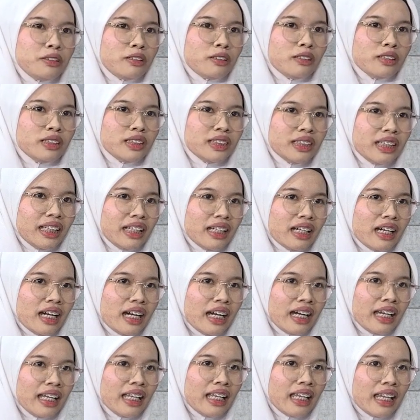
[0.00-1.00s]
because
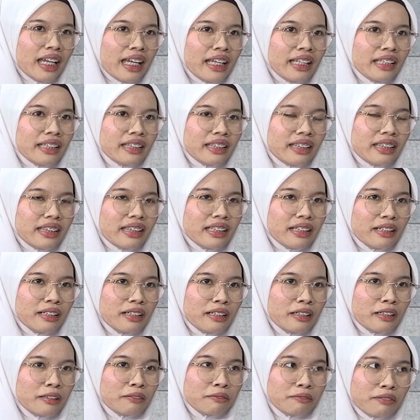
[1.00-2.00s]
I like the
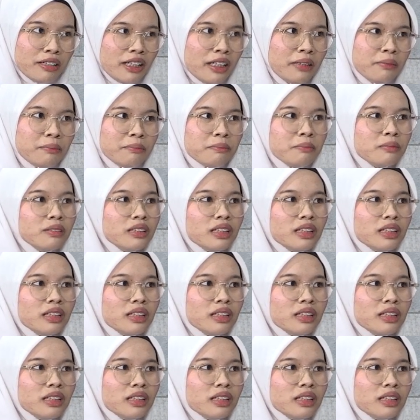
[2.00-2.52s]
vibe,